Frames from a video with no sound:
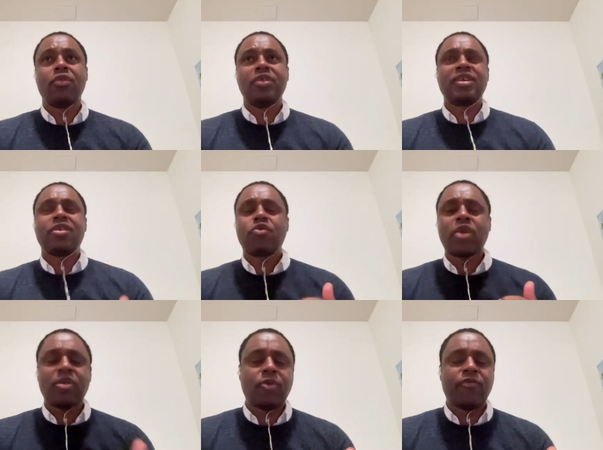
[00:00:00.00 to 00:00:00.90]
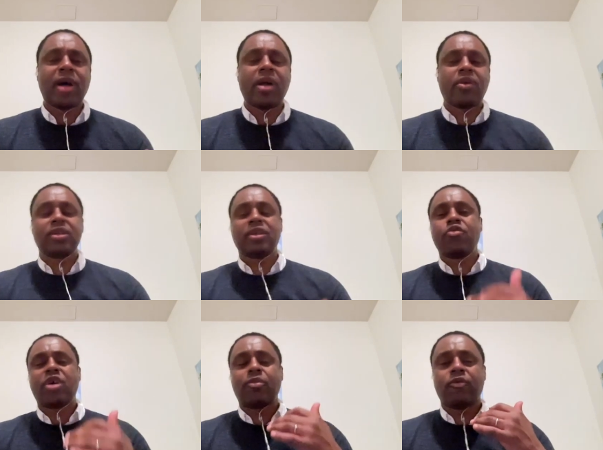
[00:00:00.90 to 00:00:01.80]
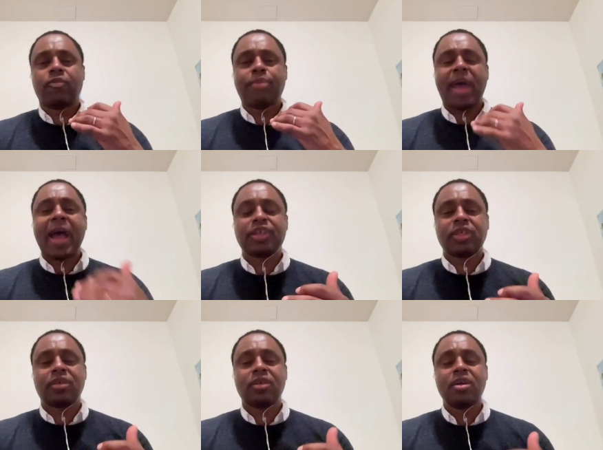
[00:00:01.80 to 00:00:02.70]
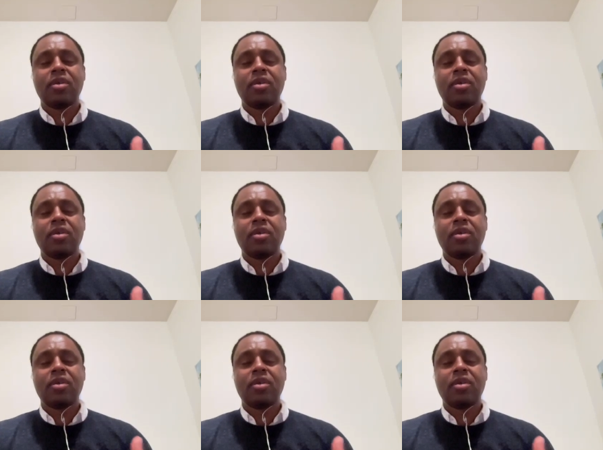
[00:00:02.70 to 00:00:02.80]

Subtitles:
this incredible fire, this incredible passion.